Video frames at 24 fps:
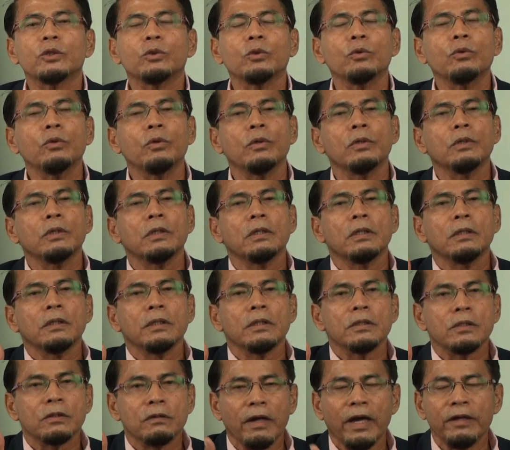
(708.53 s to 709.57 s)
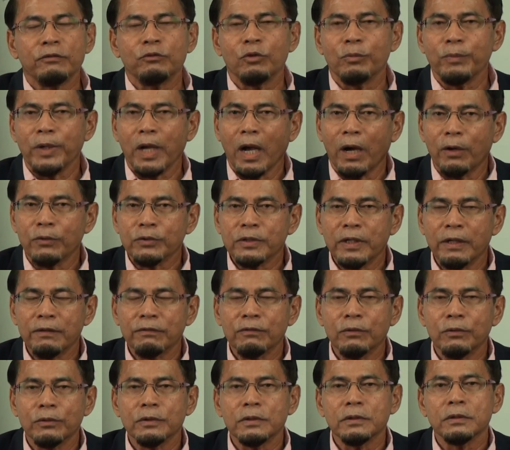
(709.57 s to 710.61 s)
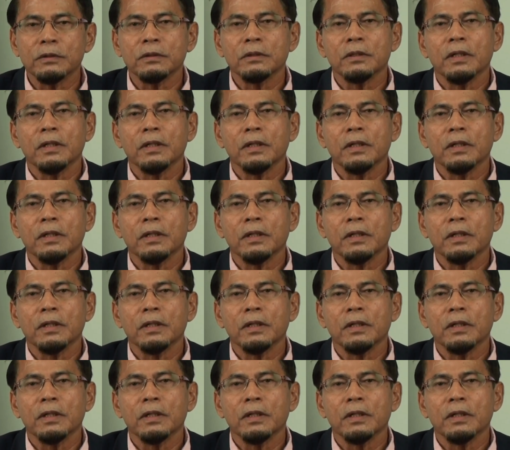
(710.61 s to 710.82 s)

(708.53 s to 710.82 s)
to strive to make ourselves good,